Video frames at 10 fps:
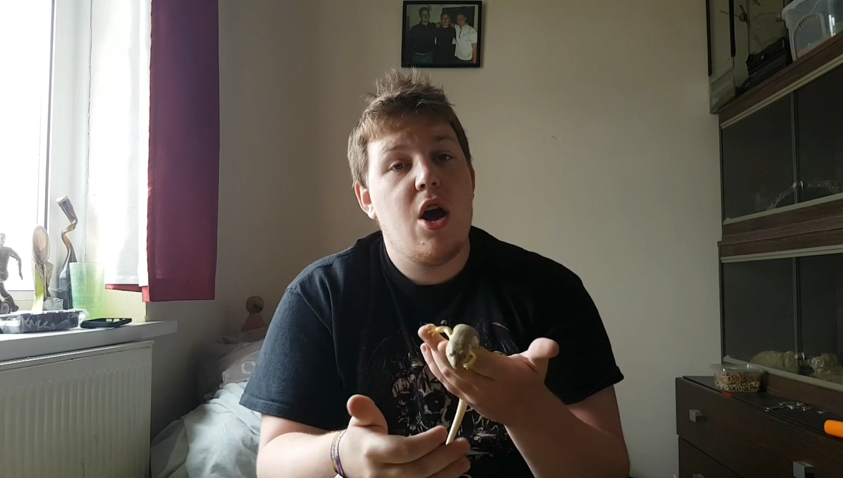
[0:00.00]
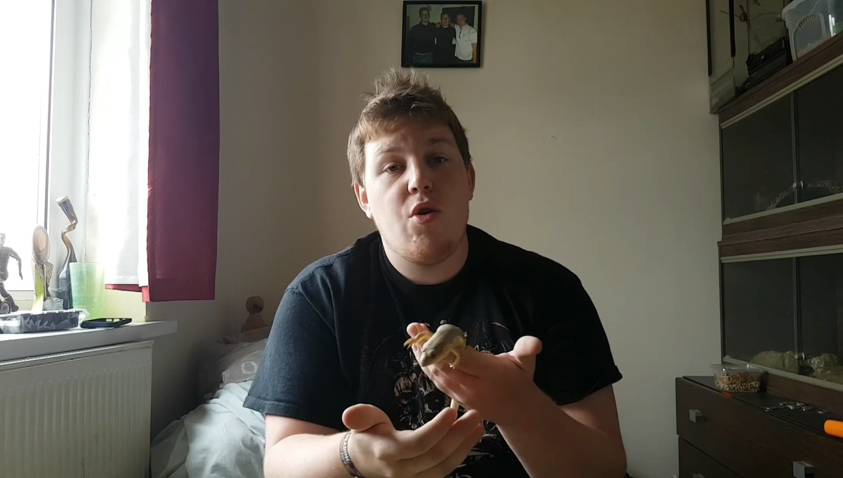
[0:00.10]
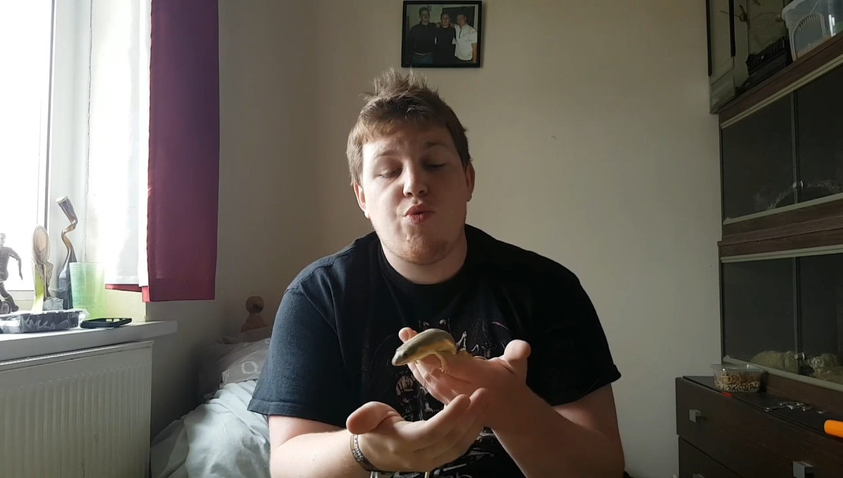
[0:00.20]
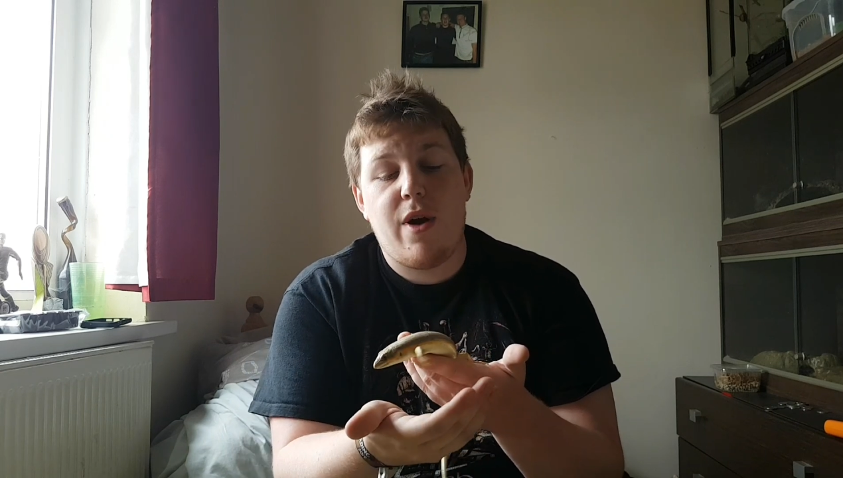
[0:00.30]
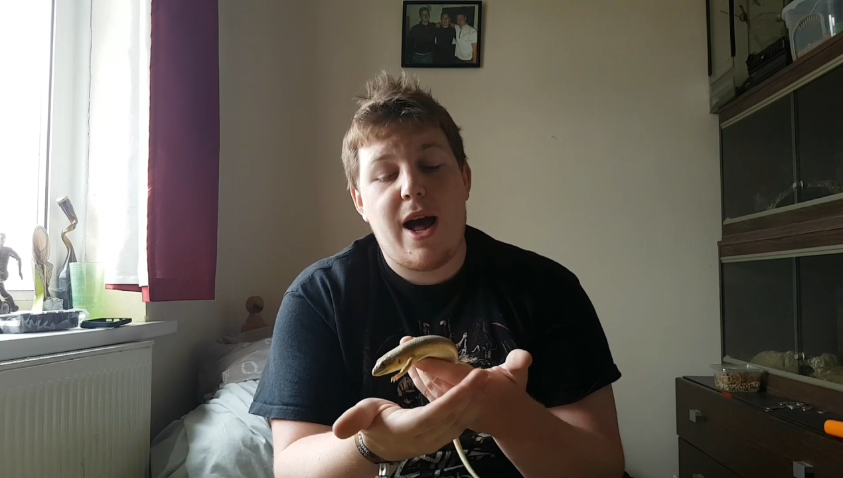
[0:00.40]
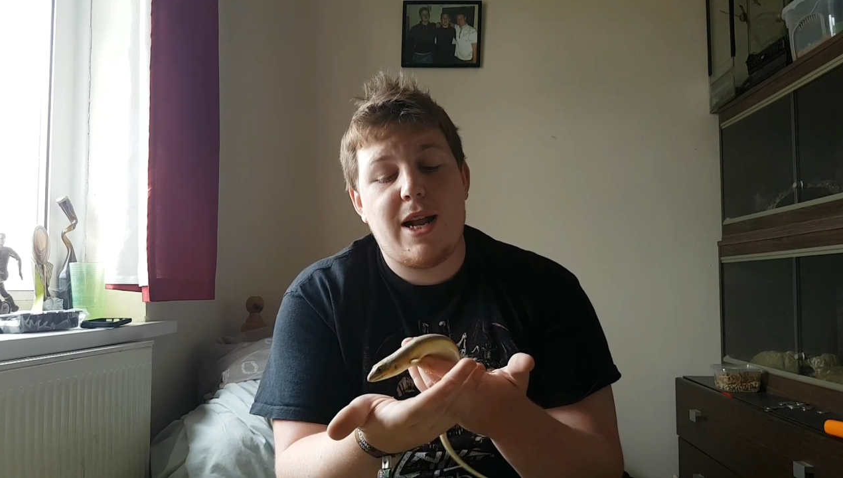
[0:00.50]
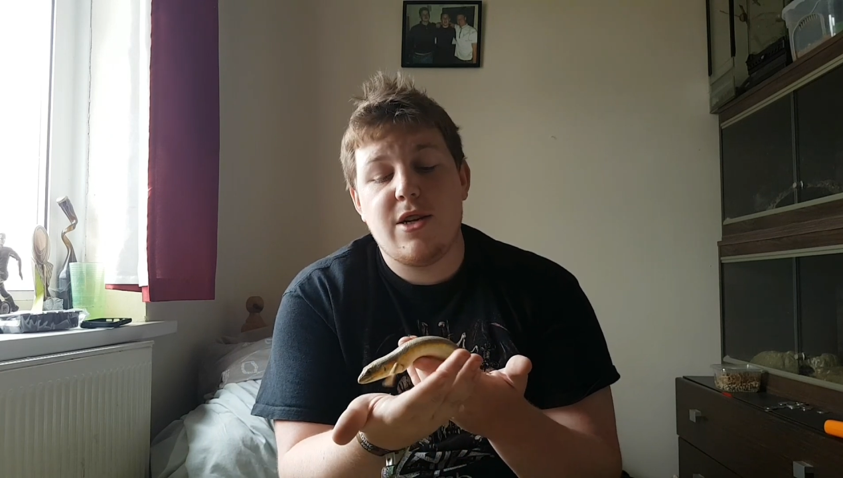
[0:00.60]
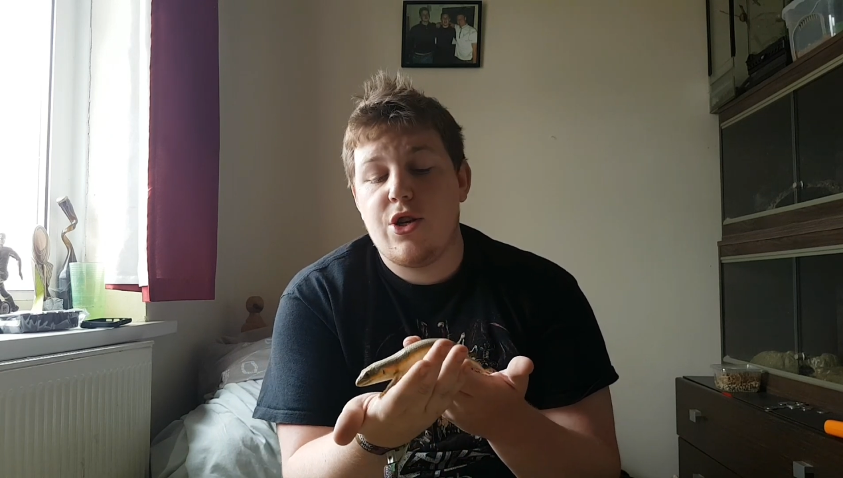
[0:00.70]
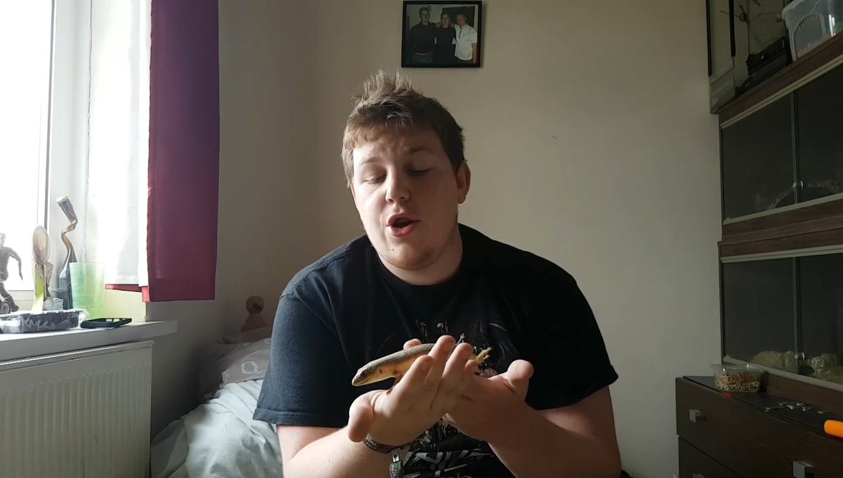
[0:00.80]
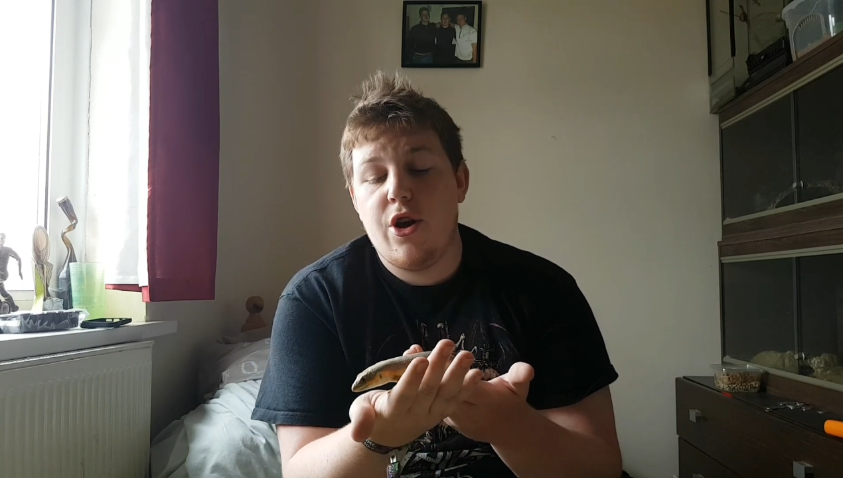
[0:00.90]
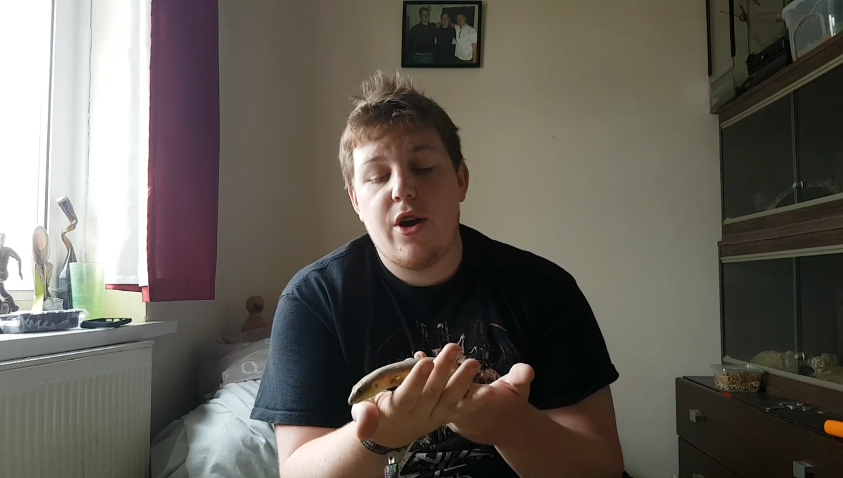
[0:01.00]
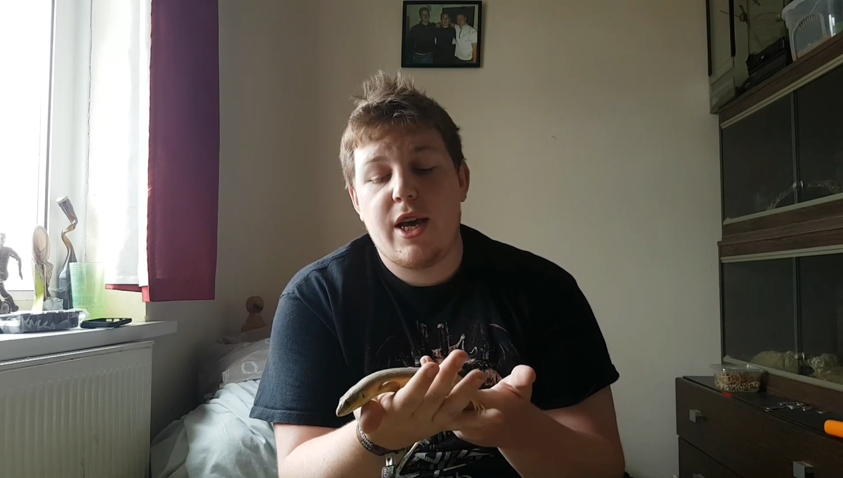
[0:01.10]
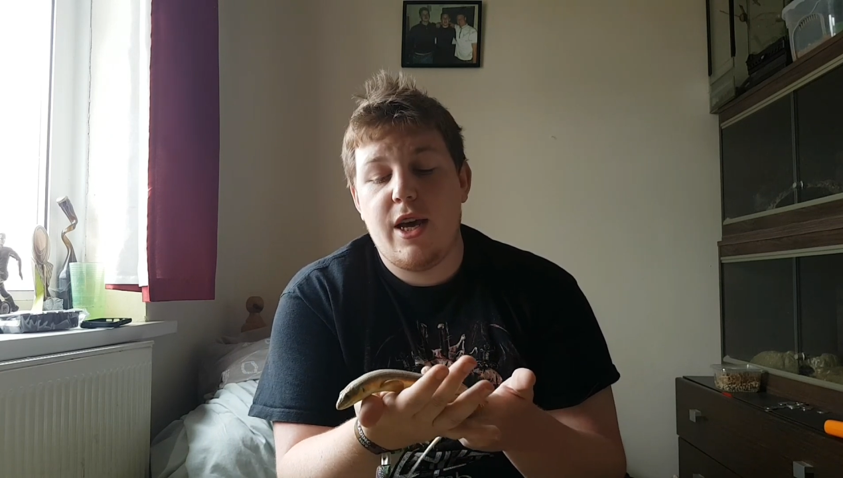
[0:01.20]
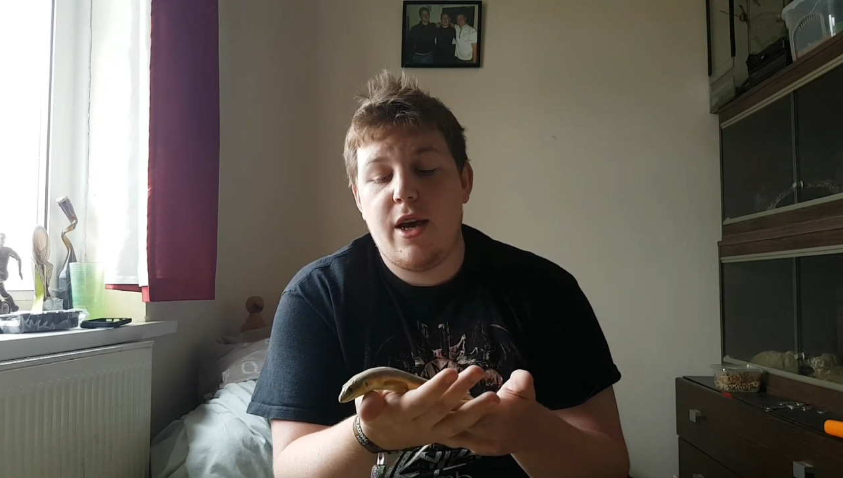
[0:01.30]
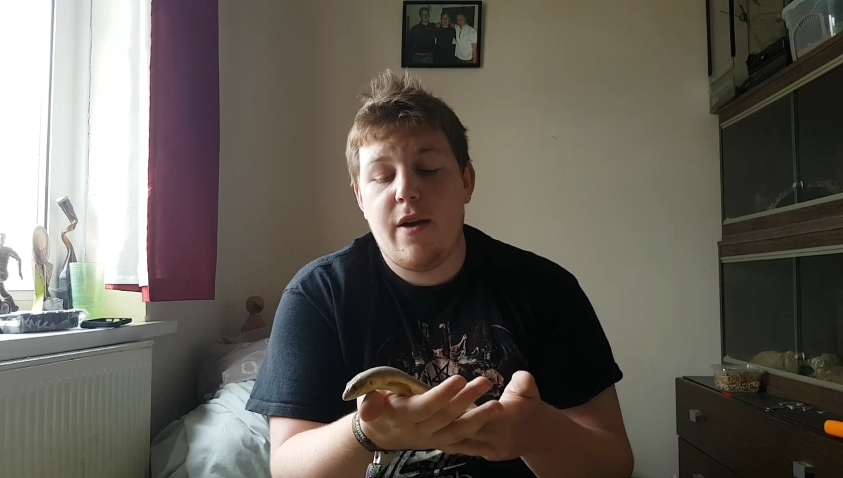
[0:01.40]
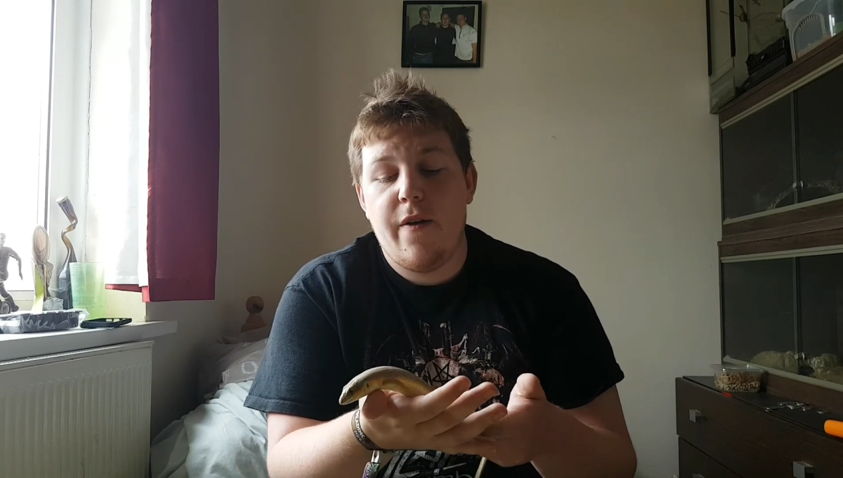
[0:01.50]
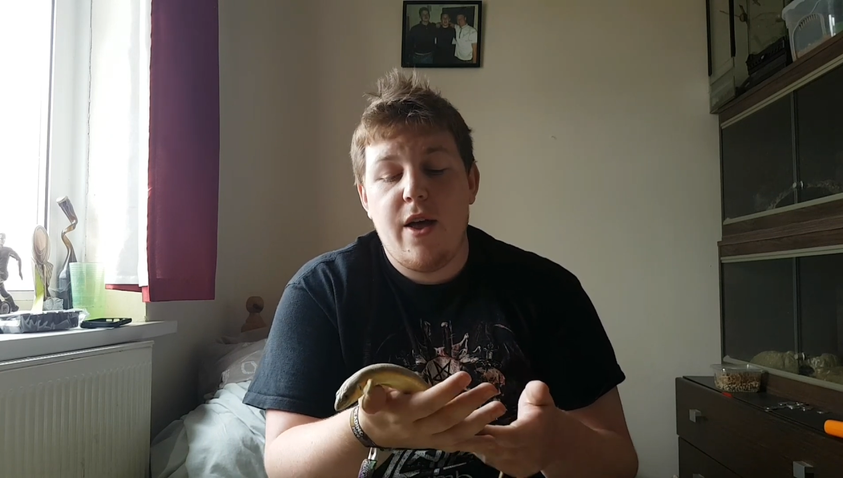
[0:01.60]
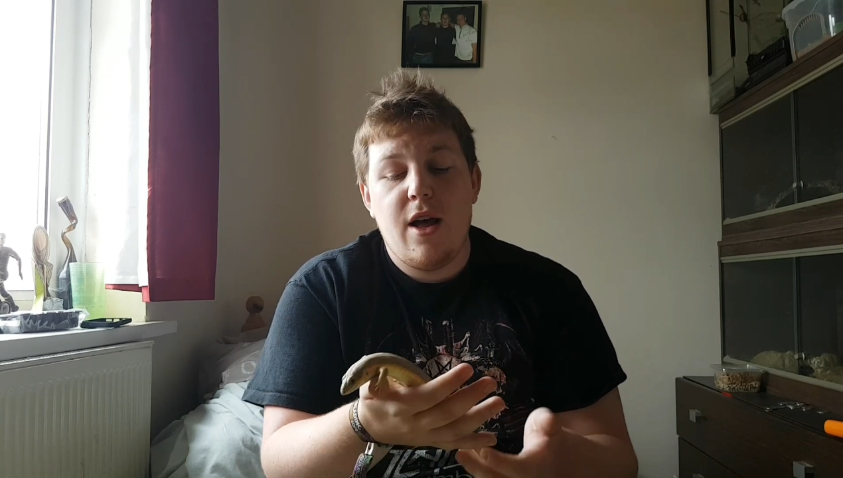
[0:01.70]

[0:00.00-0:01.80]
Iran, Turkey,